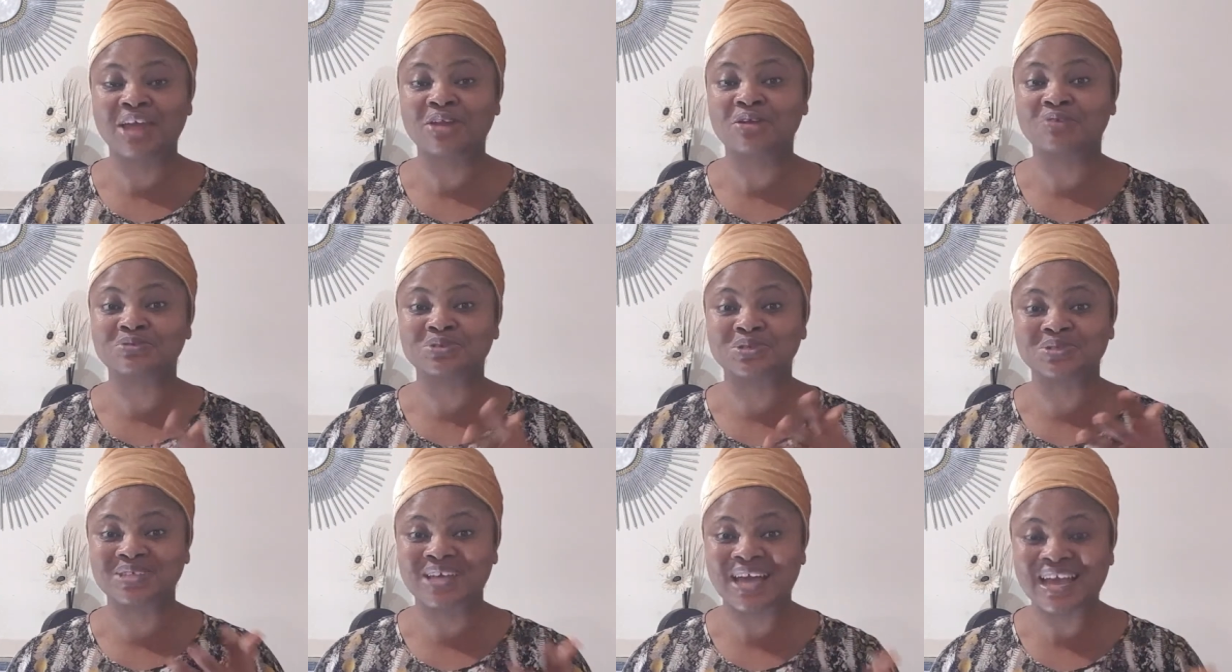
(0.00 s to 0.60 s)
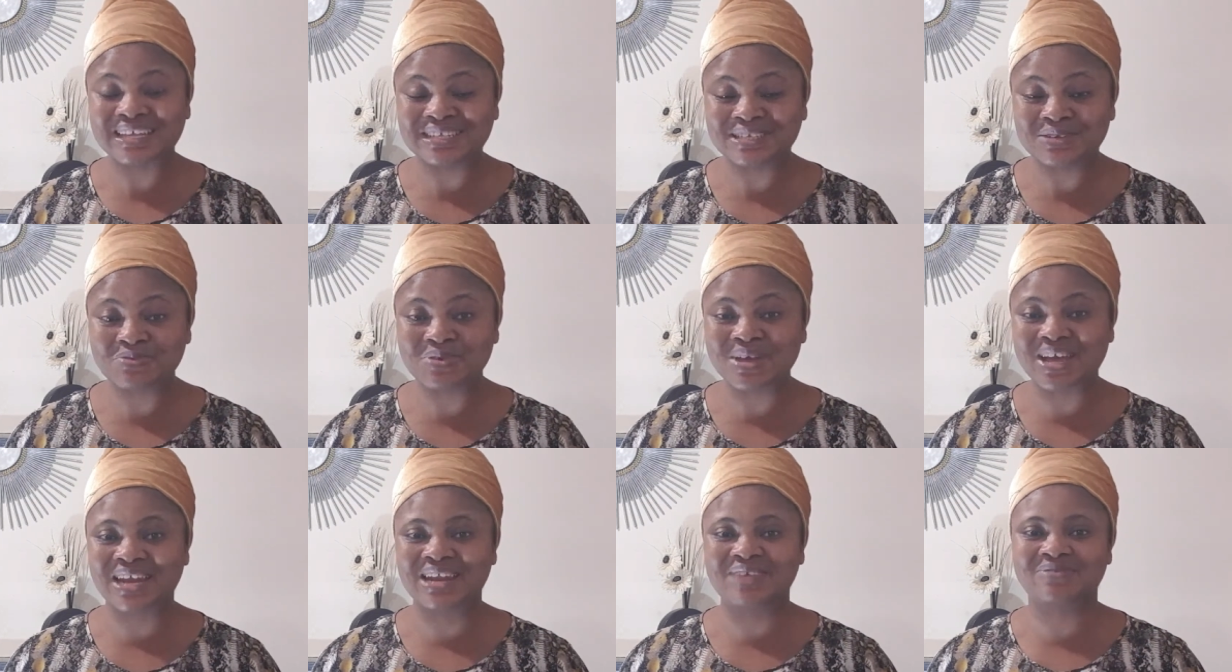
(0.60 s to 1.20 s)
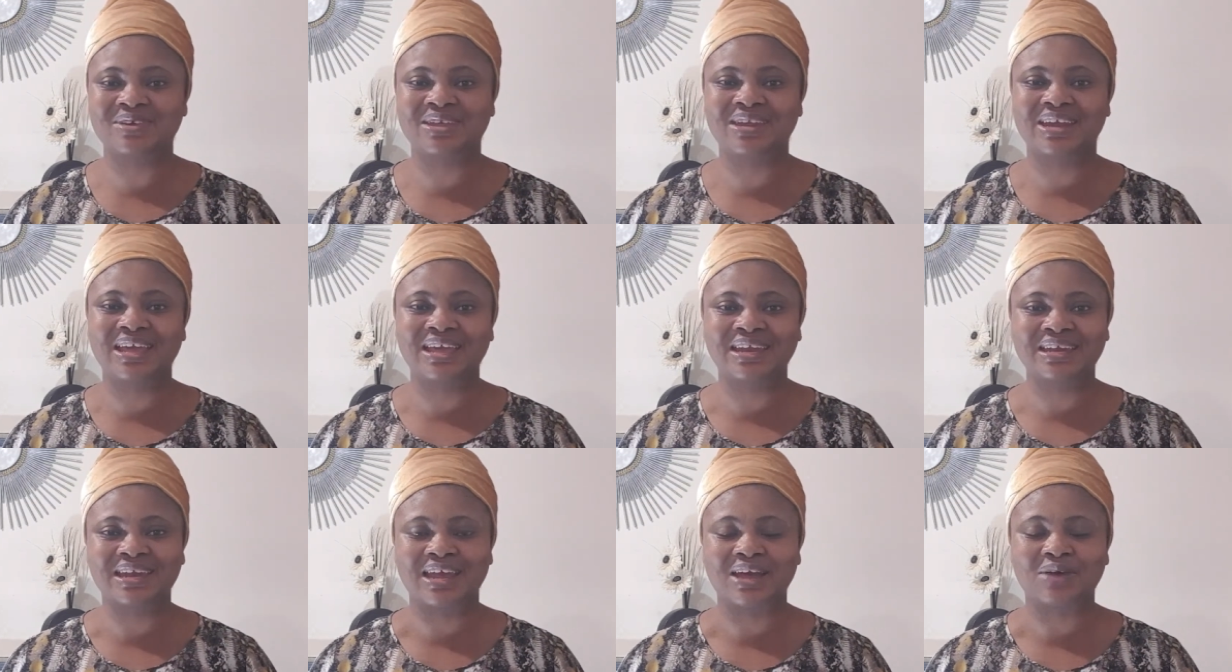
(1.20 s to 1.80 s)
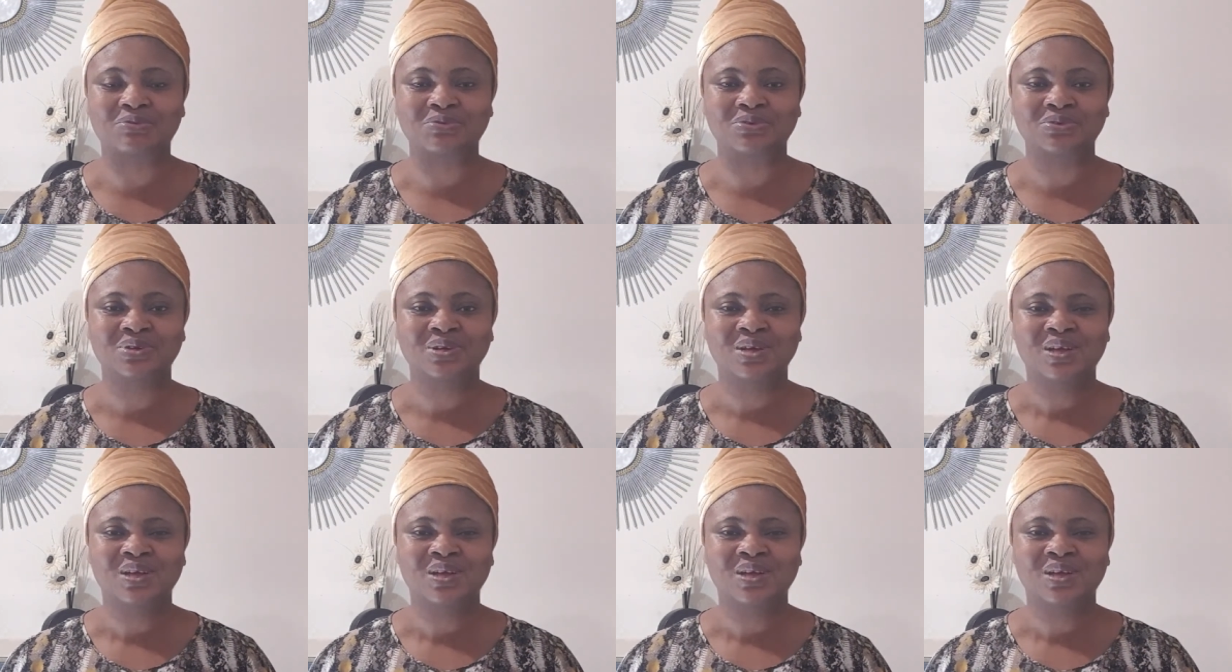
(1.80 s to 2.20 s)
kind of society we are living in now,